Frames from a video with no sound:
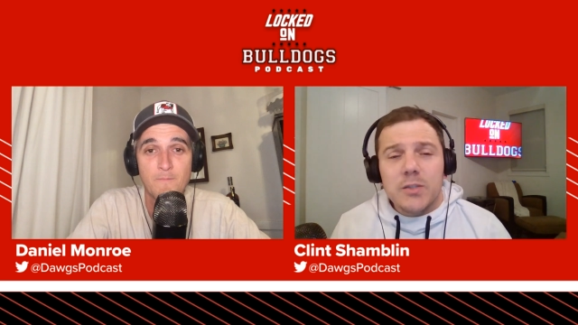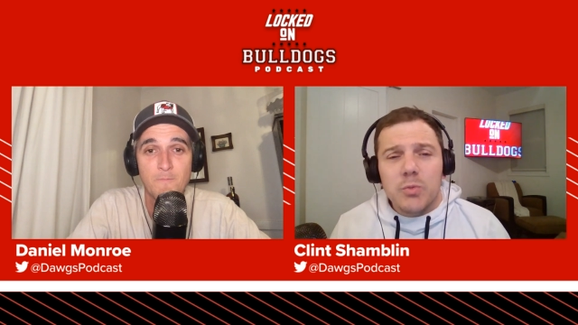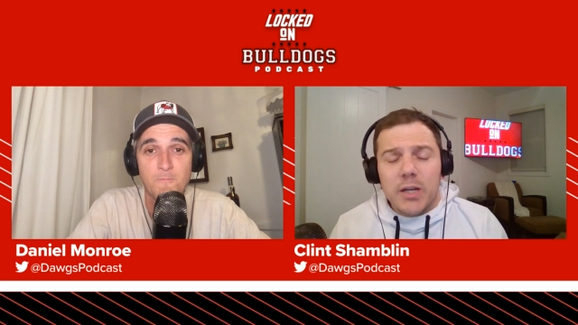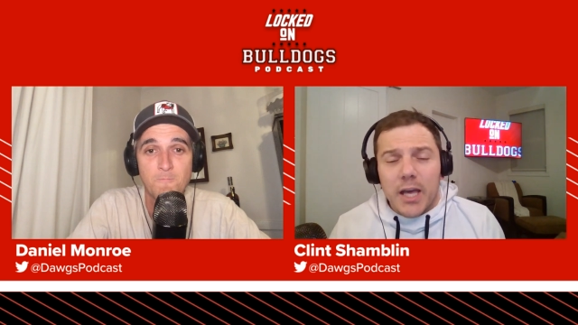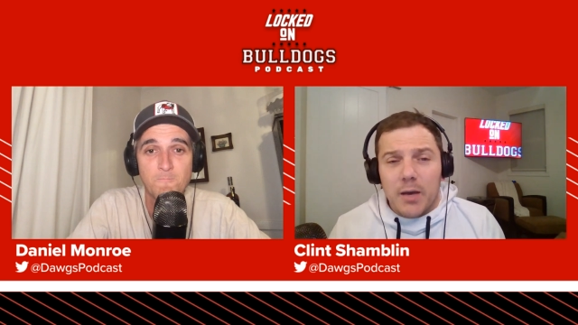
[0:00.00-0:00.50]
Speaker 1: is
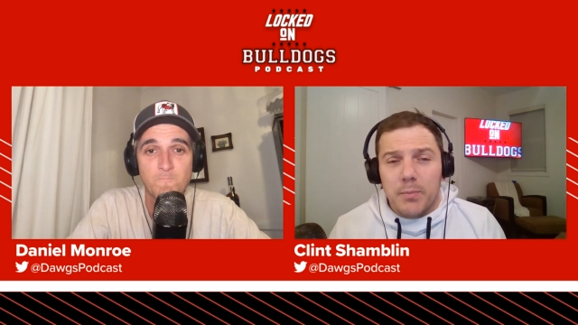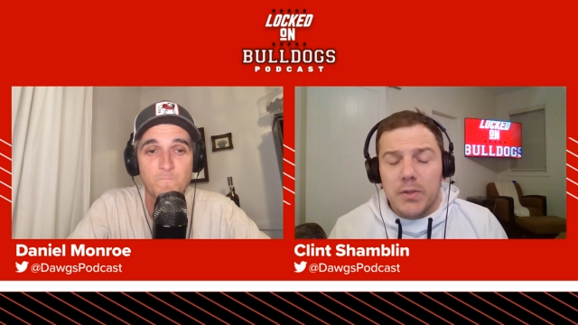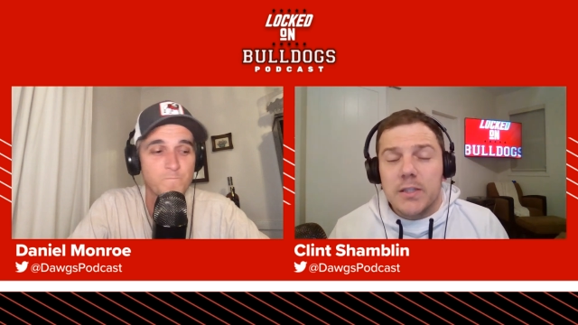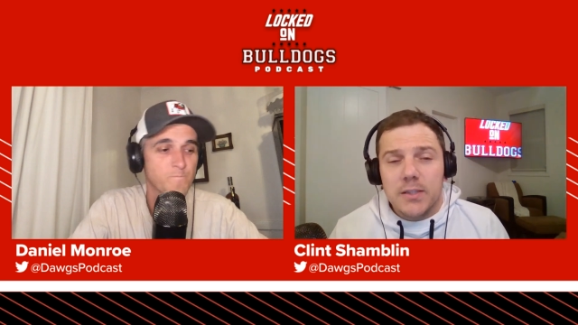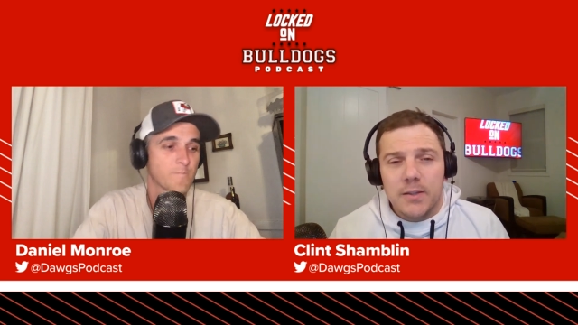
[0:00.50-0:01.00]
what
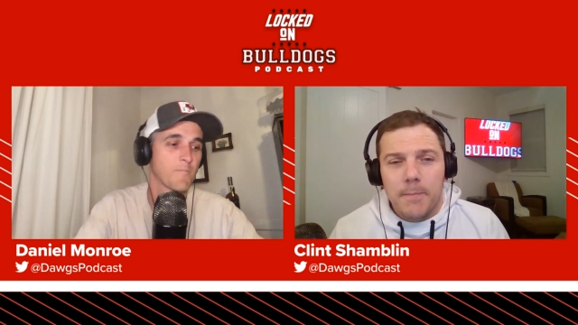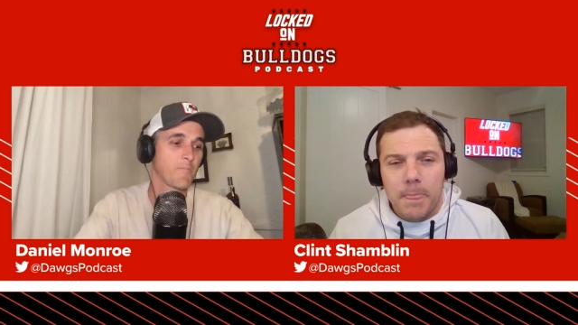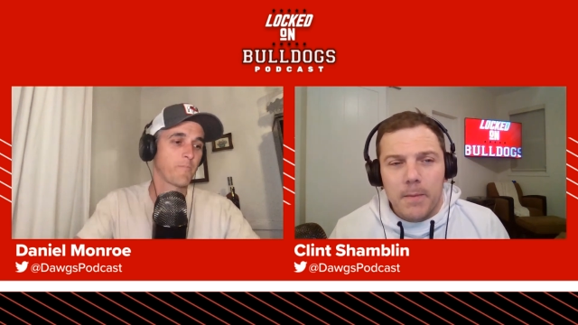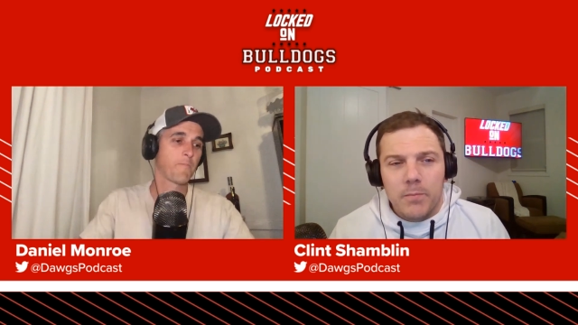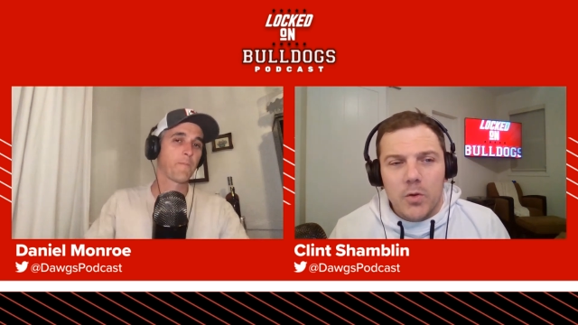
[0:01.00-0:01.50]
happens
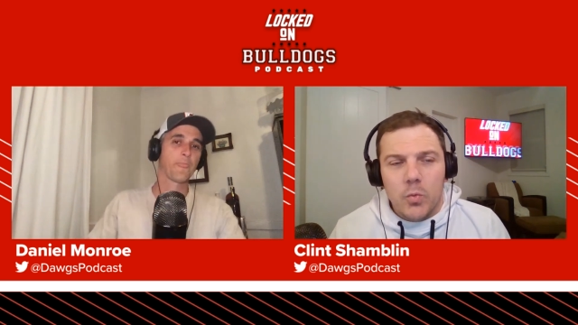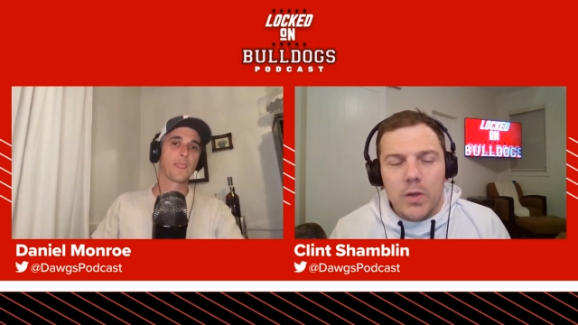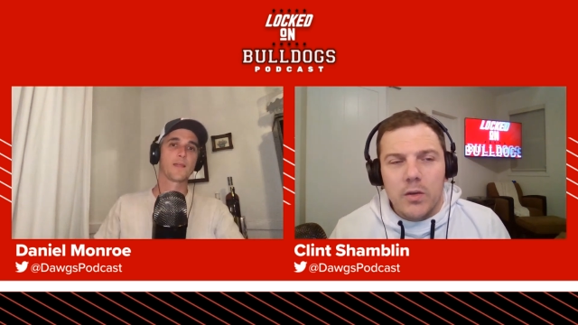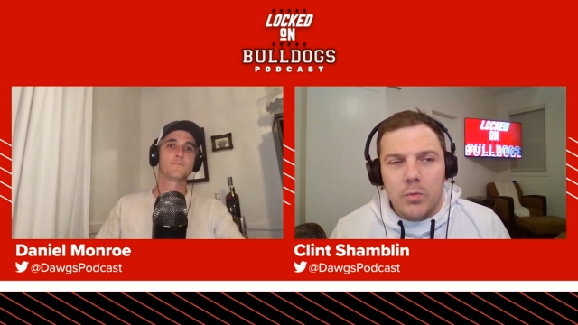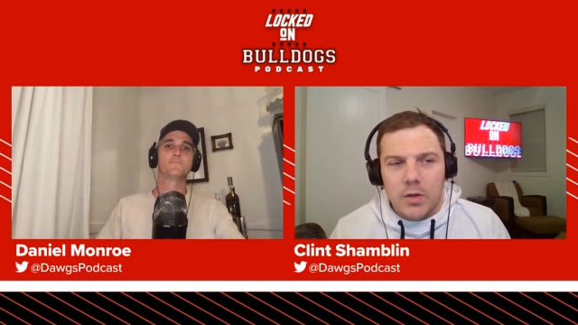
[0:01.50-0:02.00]

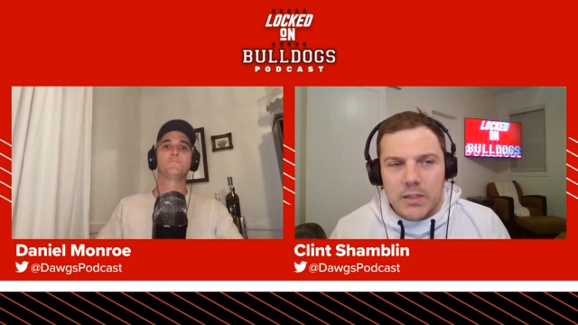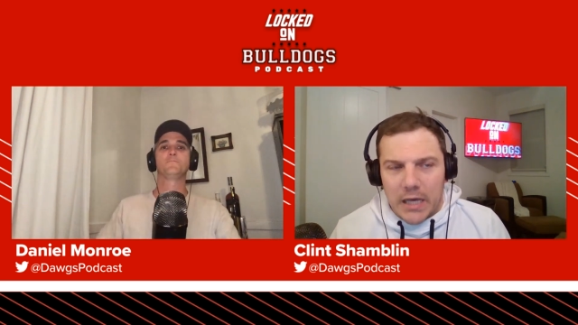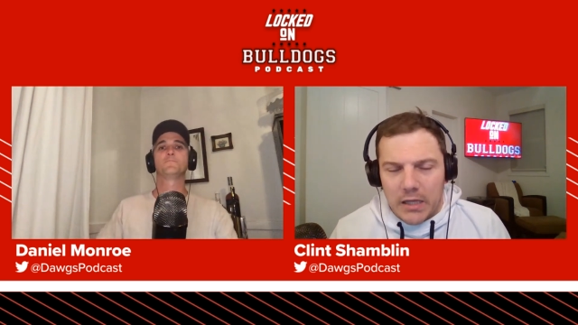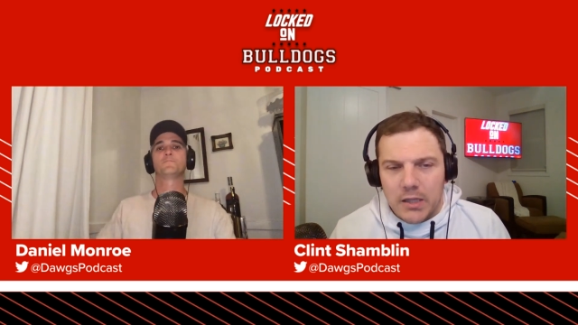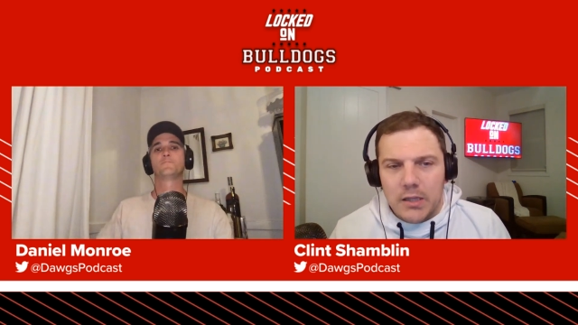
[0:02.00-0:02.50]
when you are
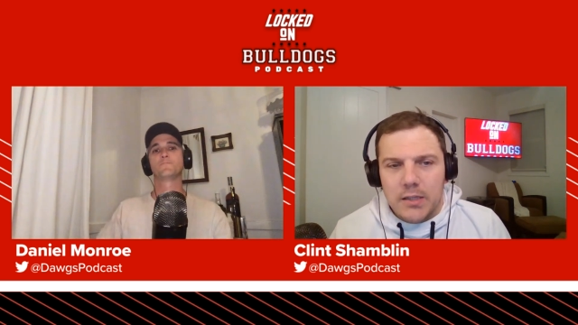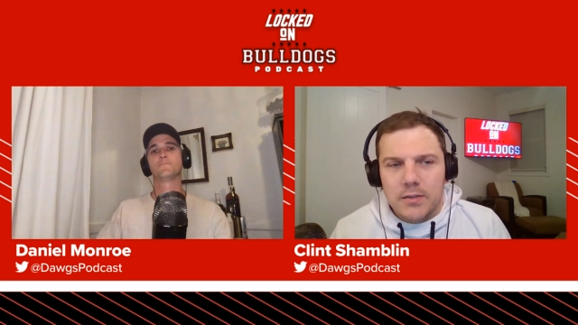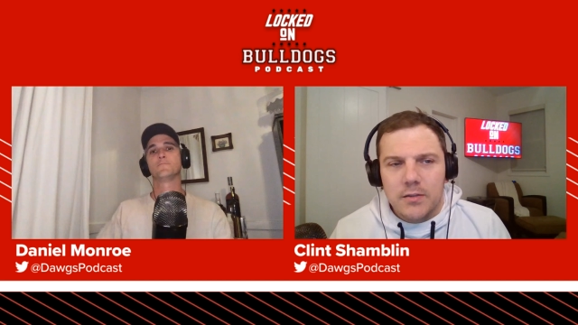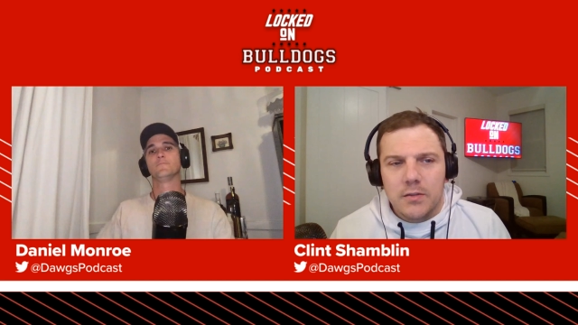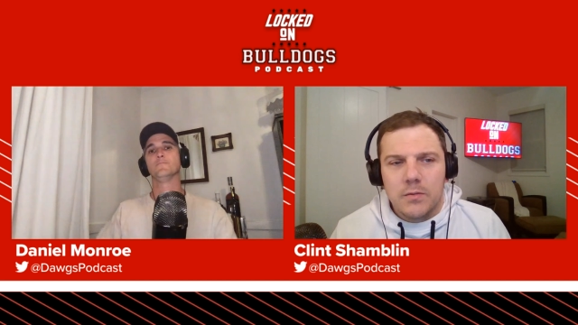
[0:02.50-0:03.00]

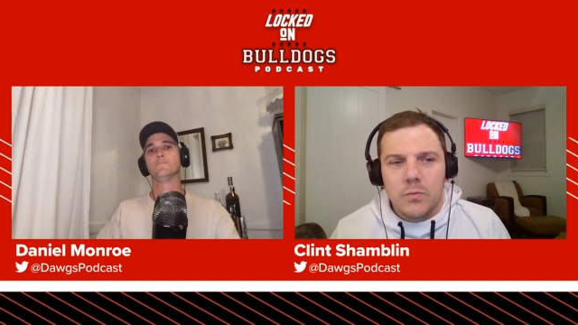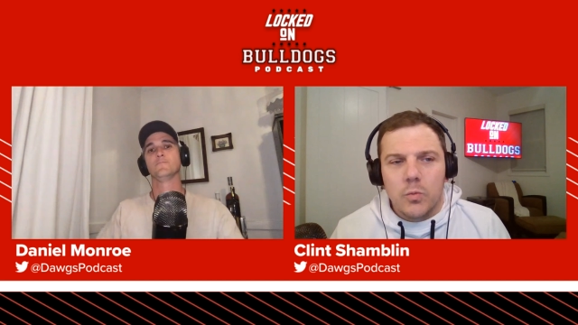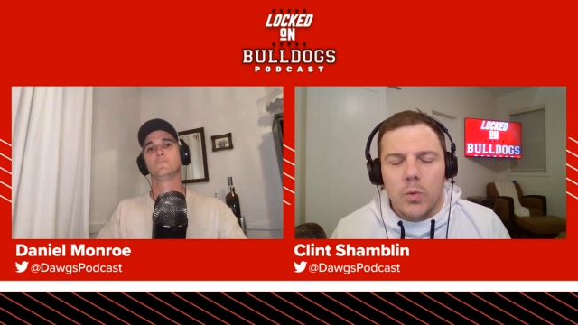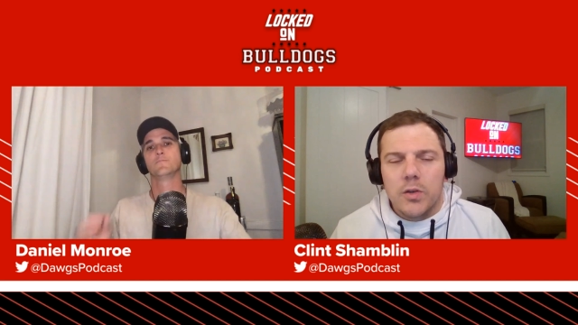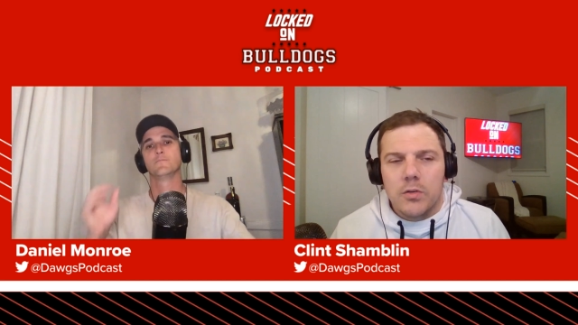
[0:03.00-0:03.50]
talentless,
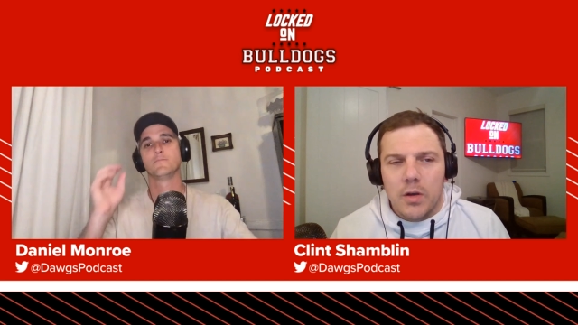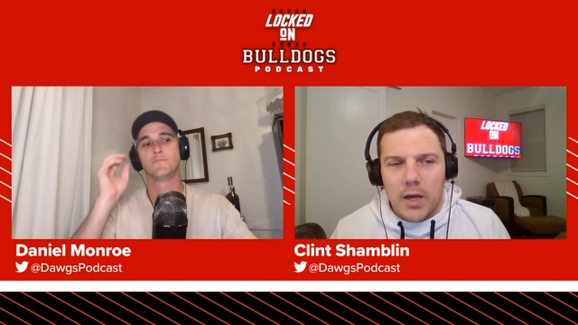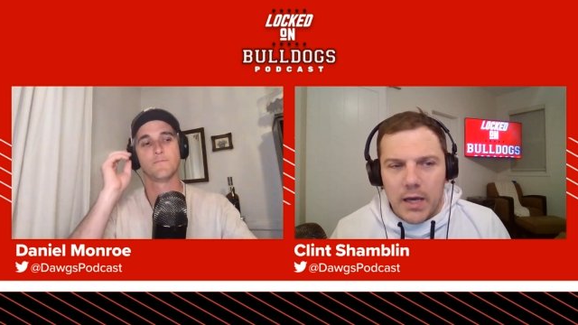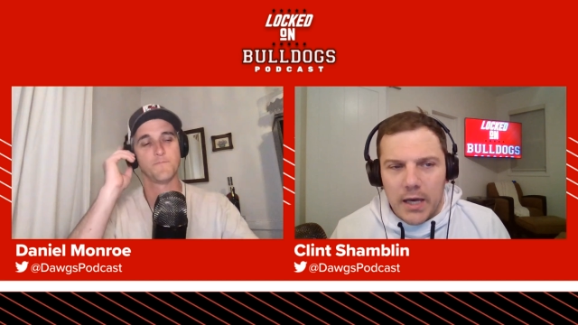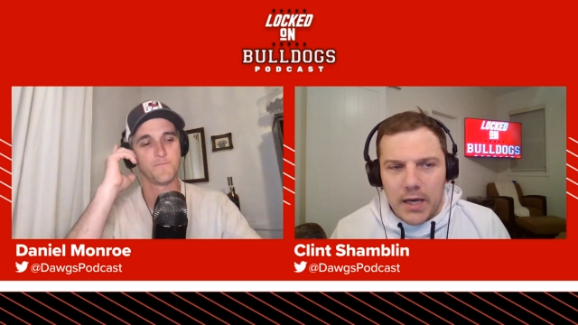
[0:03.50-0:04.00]
when you're a
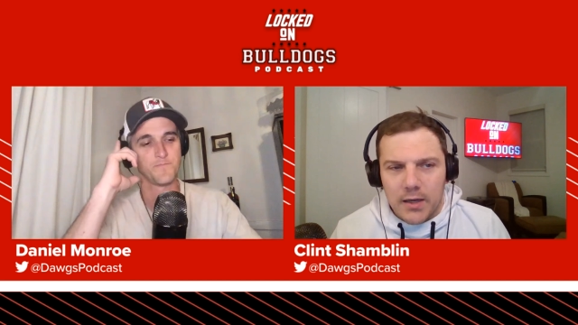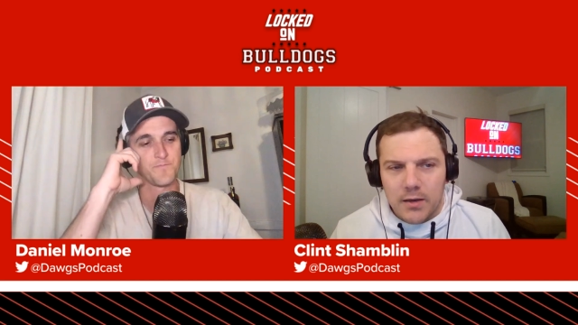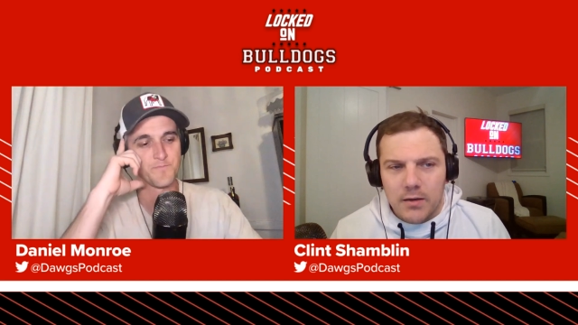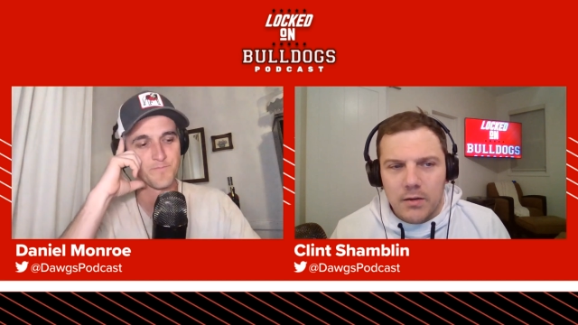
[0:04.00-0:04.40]
hack,